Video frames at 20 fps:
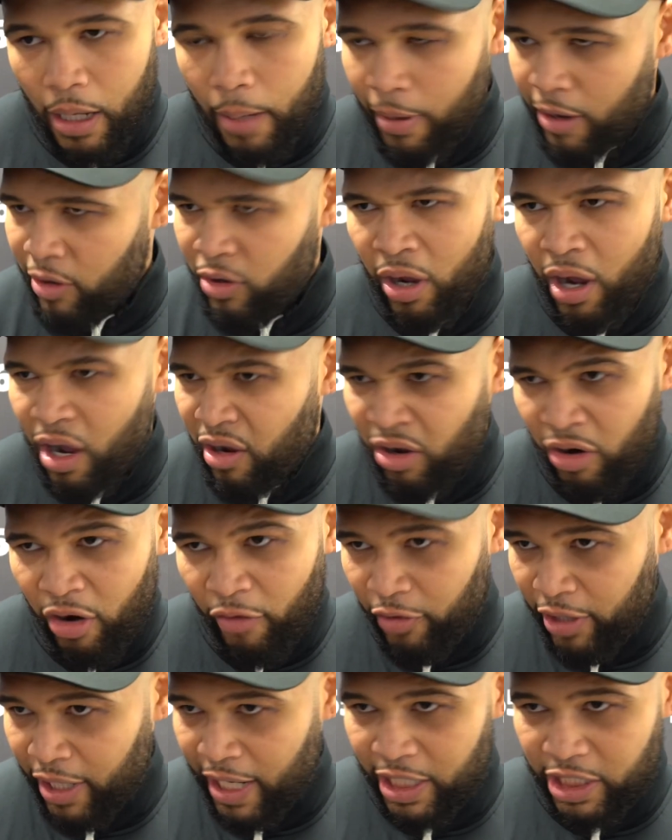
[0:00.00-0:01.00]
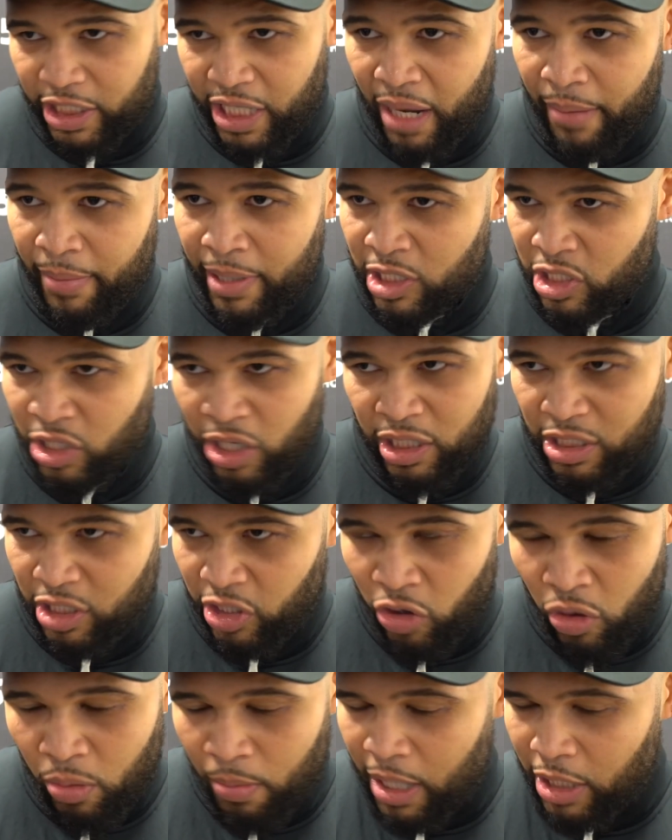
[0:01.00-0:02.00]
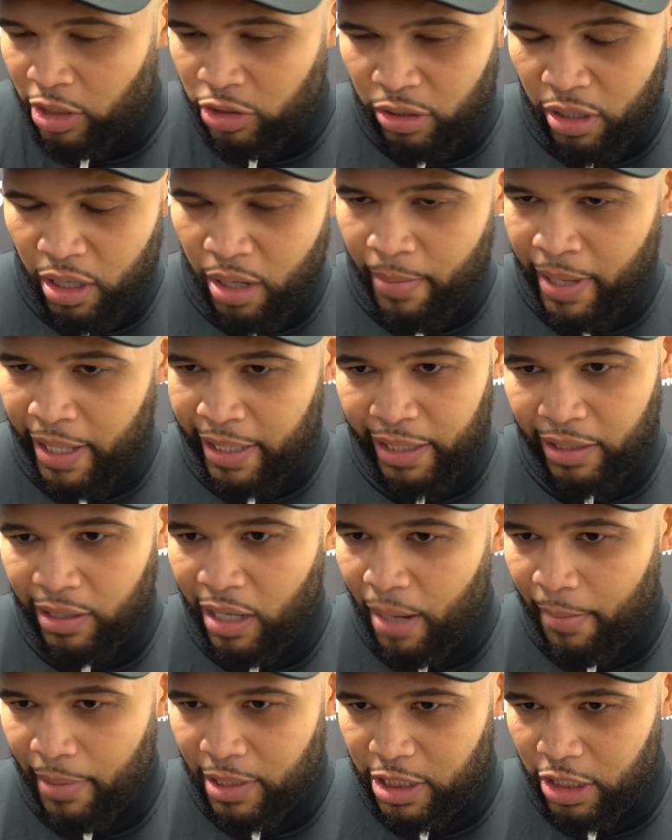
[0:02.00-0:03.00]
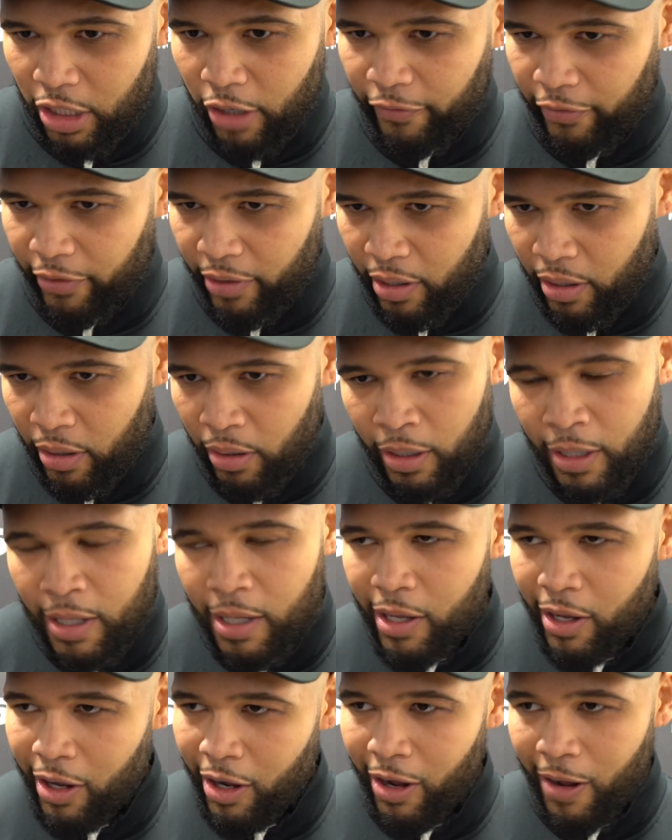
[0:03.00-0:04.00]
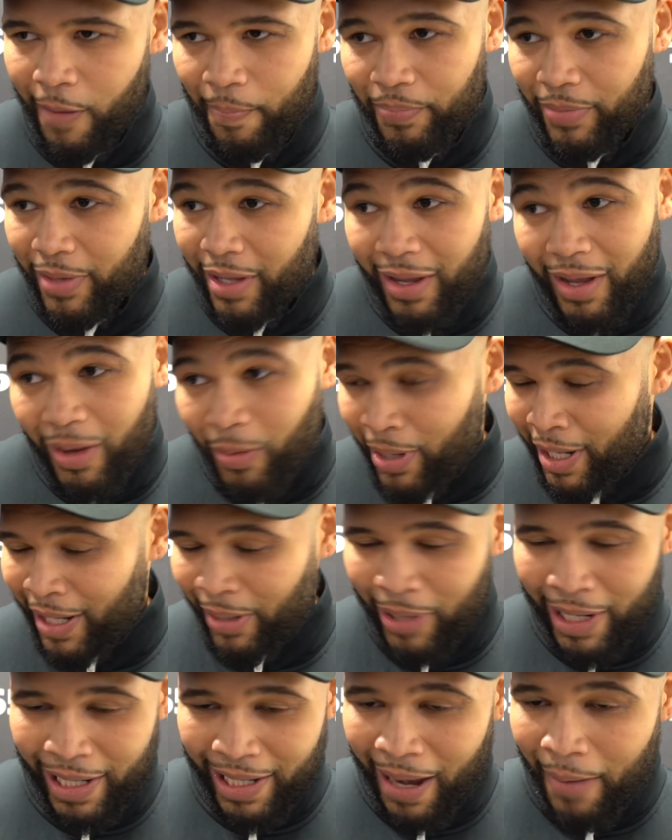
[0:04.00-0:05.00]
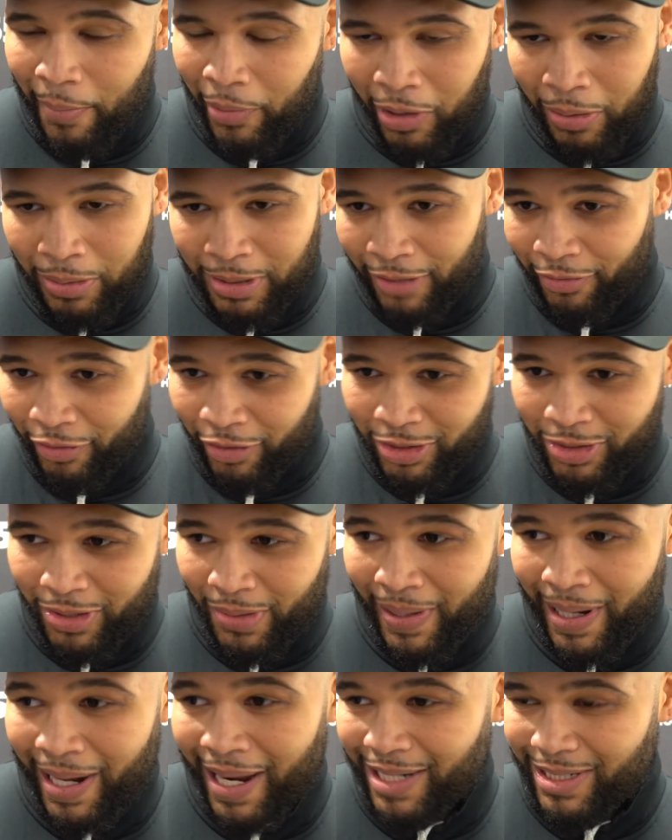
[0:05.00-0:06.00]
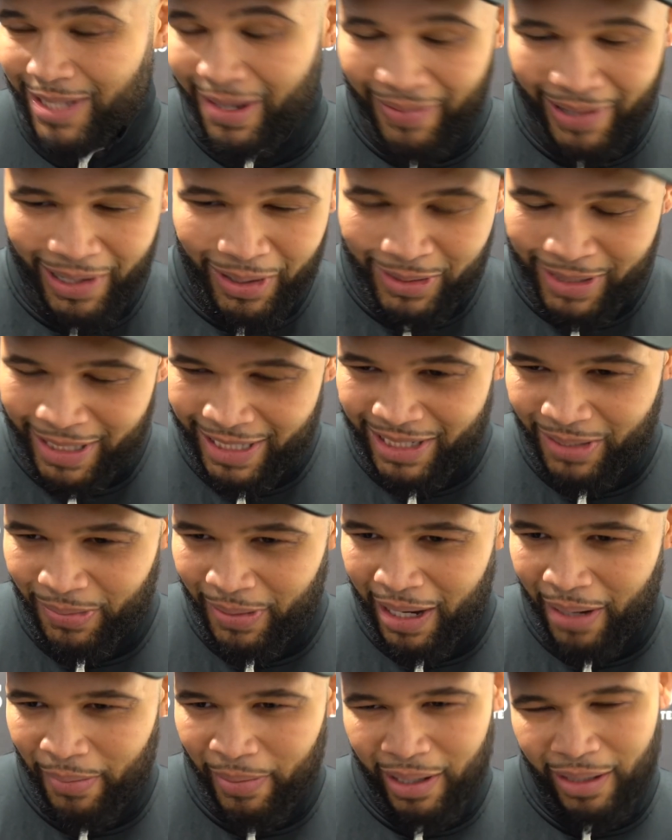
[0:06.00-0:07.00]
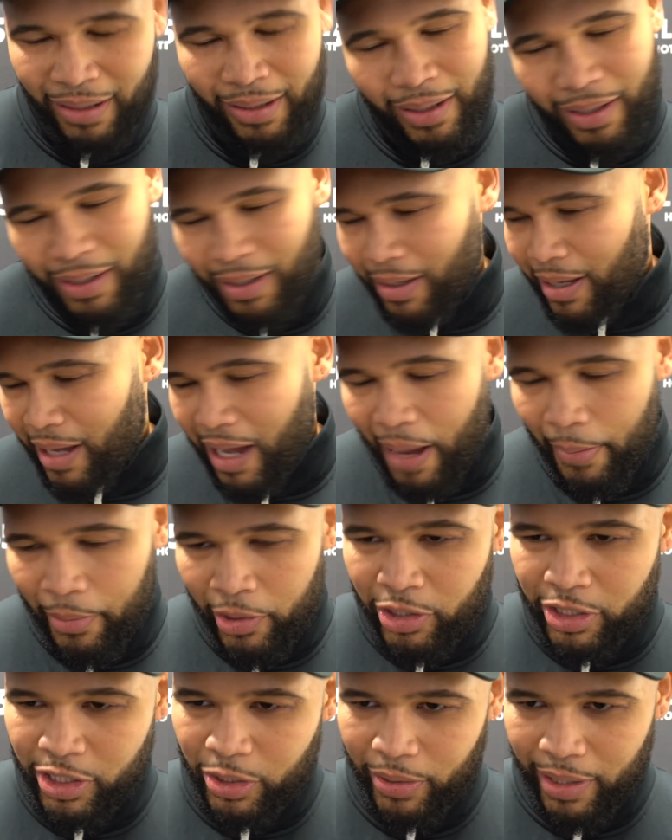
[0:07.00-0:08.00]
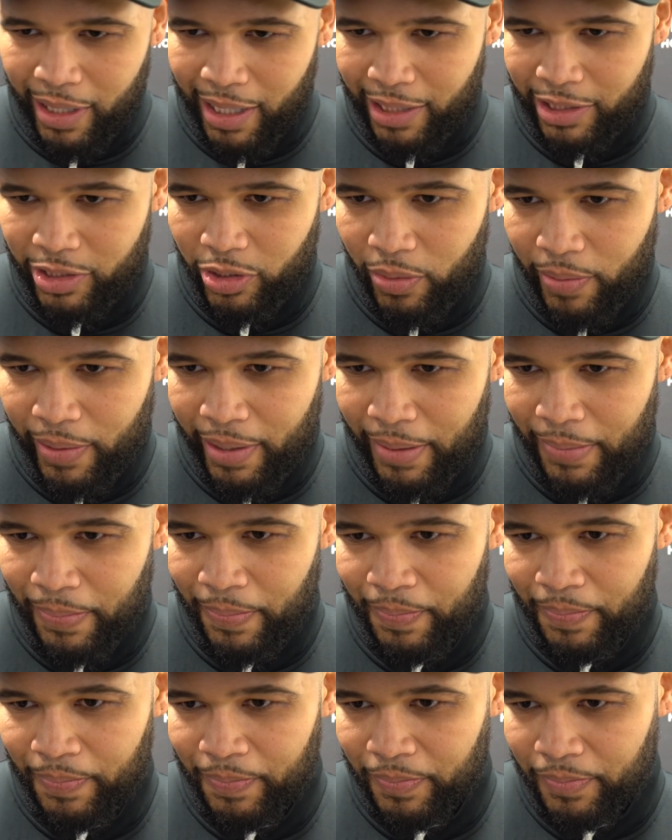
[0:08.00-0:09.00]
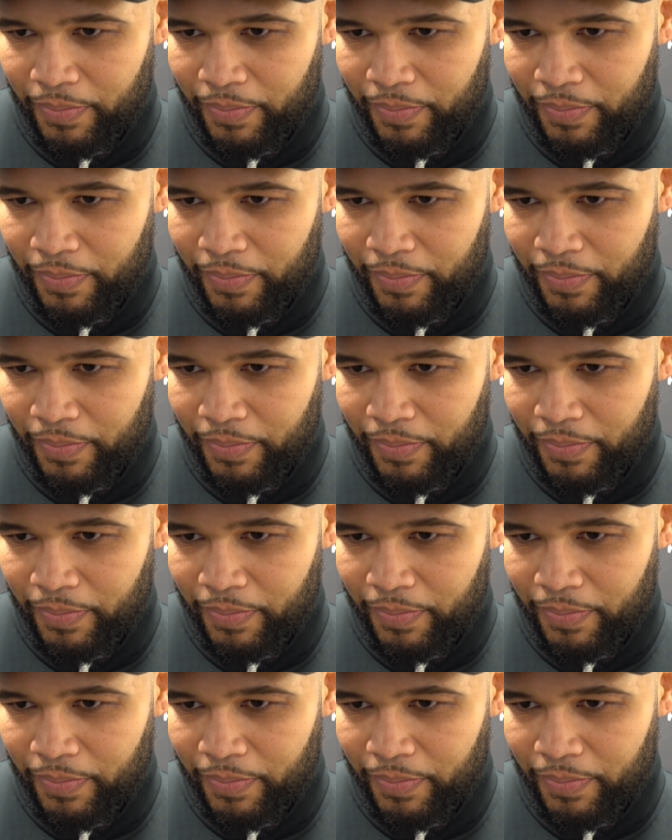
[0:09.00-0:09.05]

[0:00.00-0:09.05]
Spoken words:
But I've got nothing against Jamie. He's a young man trying to make it like myself, you know. When the camera comes in front of me, he likes to have a little diss about me. I'm used to it now. Do you know what I mean?